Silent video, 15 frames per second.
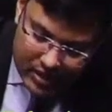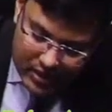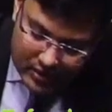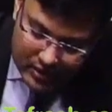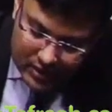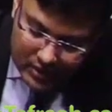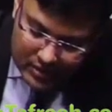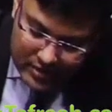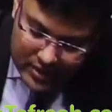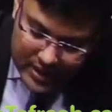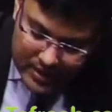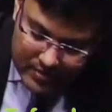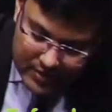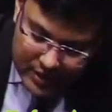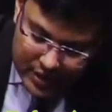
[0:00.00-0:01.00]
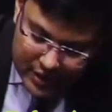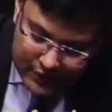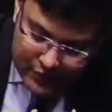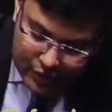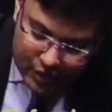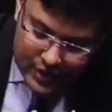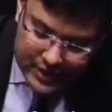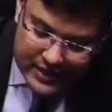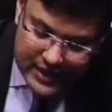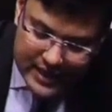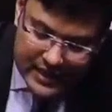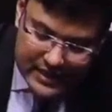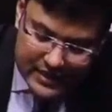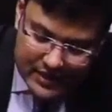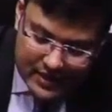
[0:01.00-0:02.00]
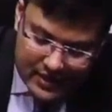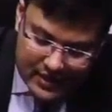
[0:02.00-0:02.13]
the treatment of choice is